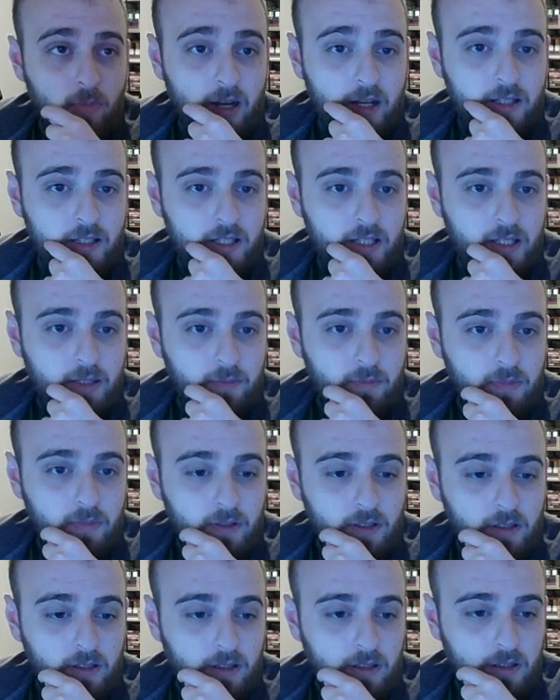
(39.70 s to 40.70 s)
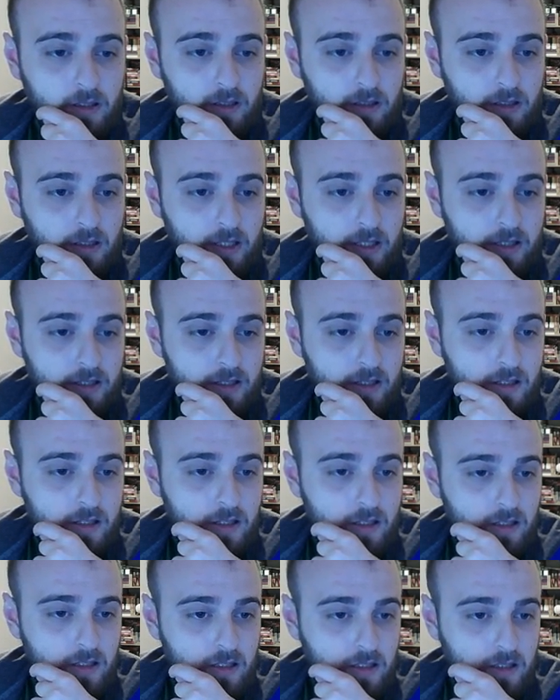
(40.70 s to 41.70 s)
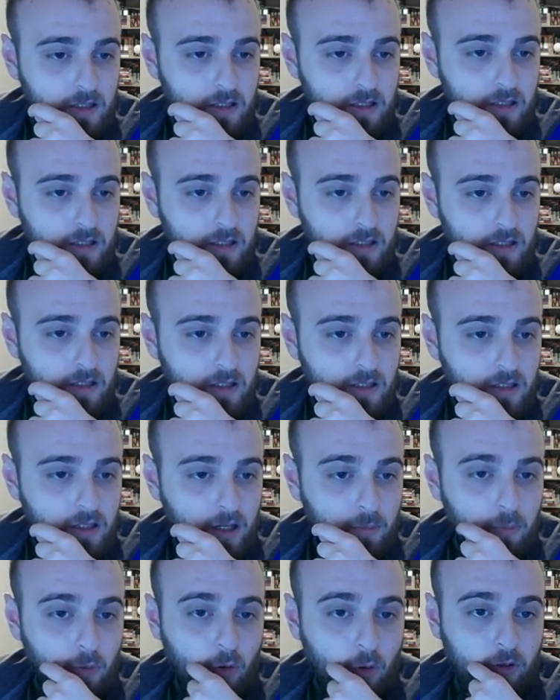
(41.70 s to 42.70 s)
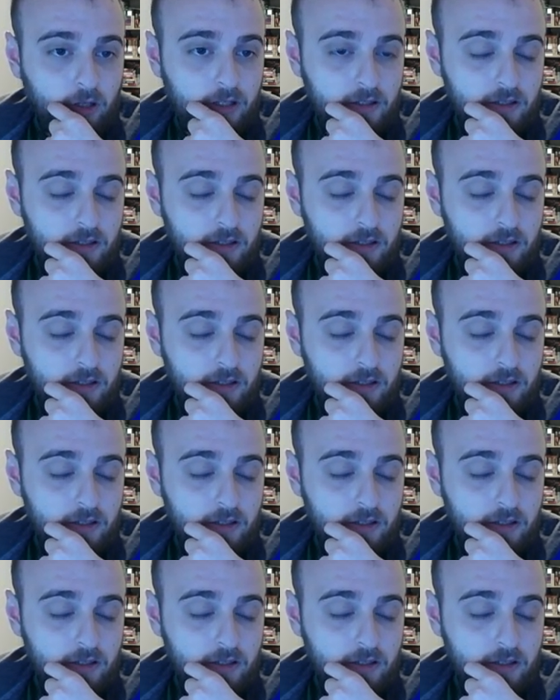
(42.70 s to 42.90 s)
team, let's see opponents.